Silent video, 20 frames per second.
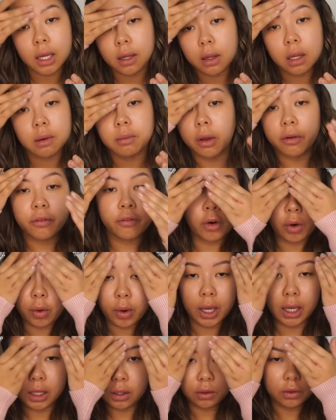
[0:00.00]
and my
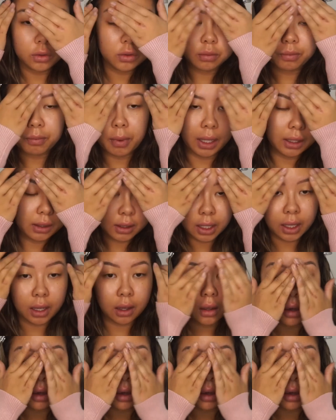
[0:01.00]
forehead mainly.